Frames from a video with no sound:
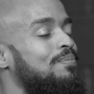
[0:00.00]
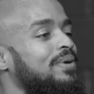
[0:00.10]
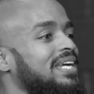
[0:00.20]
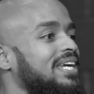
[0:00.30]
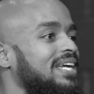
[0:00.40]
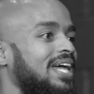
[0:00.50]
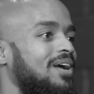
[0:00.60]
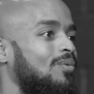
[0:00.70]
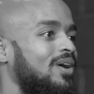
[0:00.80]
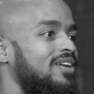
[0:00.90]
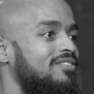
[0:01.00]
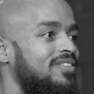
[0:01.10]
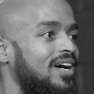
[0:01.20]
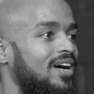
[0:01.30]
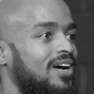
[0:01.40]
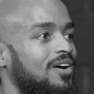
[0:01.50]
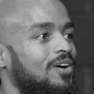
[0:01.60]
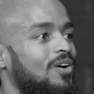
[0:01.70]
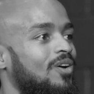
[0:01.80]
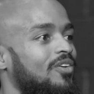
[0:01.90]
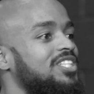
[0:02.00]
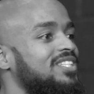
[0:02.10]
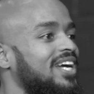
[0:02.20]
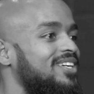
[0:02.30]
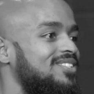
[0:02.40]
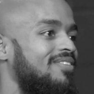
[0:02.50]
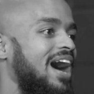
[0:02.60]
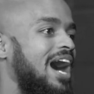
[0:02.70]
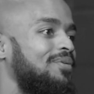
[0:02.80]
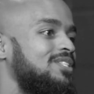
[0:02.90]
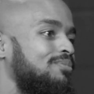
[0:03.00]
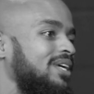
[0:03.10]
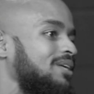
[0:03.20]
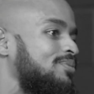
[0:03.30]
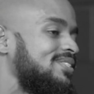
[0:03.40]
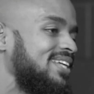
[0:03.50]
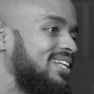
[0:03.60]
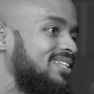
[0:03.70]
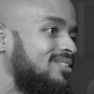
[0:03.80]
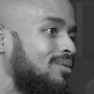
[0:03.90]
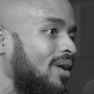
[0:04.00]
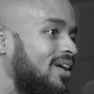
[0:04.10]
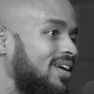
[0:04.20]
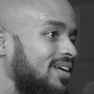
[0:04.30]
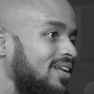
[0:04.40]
being like one of the originators of how it's being presented to market.